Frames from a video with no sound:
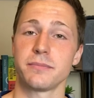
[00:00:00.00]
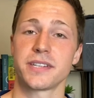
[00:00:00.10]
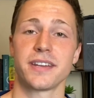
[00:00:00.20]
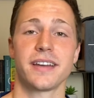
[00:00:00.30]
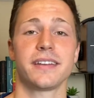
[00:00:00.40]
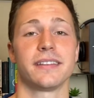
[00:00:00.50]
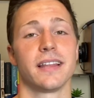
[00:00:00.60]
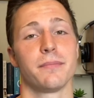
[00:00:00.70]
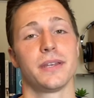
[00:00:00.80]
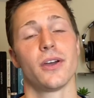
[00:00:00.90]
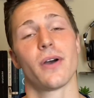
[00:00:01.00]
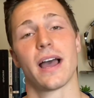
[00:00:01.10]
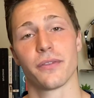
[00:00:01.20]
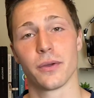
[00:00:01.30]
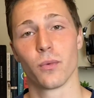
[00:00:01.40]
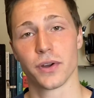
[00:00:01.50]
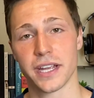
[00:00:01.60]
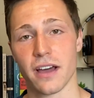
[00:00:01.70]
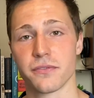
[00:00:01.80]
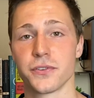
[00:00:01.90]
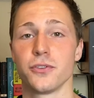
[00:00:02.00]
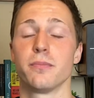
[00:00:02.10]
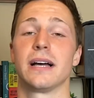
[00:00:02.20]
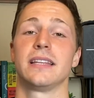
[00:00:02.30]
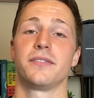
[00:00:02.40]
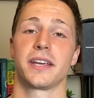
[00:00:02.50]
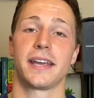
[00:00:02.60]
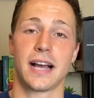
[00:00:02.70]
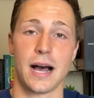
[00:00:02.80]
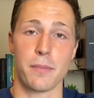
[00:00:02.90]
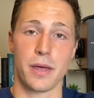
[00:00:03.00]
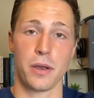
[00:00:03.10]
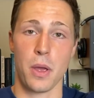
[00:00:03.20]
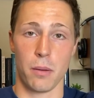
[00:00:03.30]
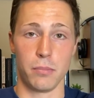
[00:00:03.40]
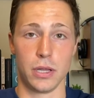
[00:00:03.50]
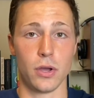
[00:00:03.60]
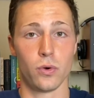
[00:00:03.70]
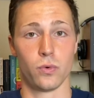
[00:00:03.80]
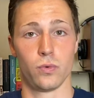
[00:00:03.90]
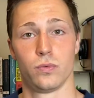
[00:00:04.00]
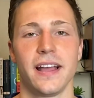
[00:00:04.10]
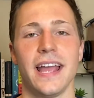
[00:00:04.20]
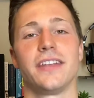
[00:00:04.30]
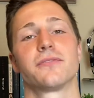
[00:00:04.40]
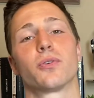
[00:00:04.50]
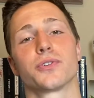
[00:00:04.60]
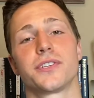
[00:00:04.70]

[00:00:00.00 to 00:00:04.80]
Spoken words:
tonight and let me know how they work out for you by leaving a comment below. And of course,